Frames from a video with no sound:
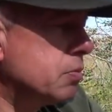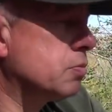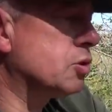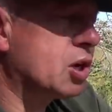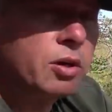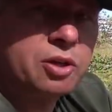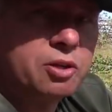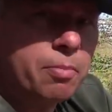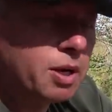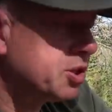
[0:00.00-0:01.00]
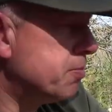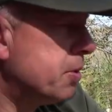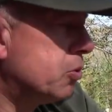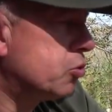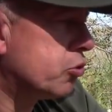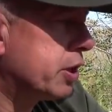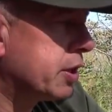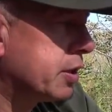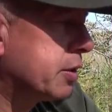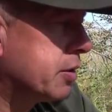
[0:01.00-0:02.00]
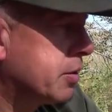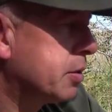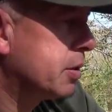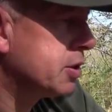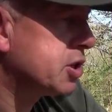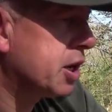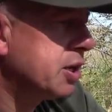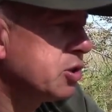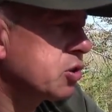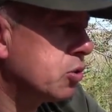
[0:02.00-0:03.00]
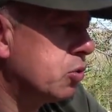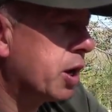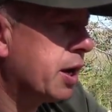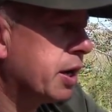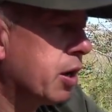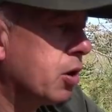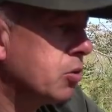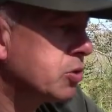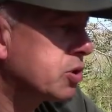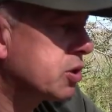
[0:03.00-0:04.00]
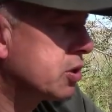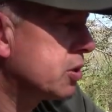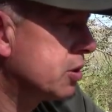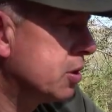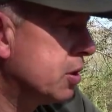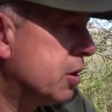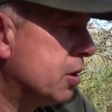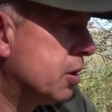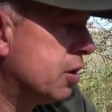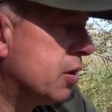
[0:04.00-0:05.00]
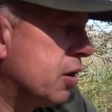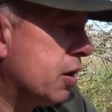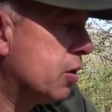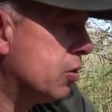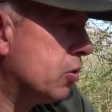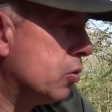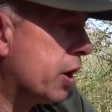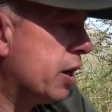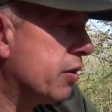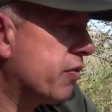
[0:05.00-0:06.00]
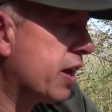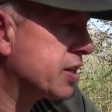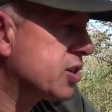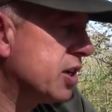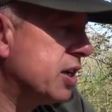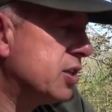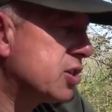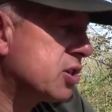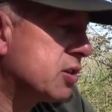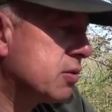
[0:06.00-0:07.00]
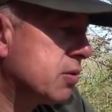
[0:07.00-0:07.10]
So this amazing meal drink contains organic oats, organic flax seeds,